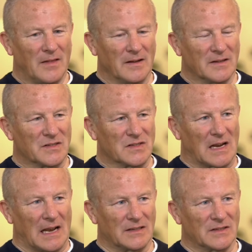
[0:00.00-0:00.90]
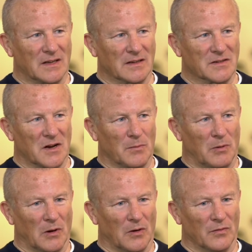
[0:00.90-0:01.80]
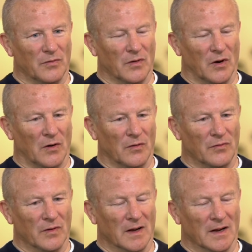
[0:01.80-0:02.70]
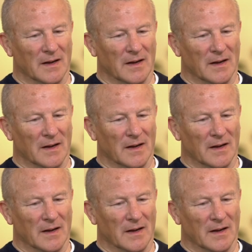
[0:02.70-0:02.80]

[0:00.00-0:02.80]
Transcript: I think this is a classic example of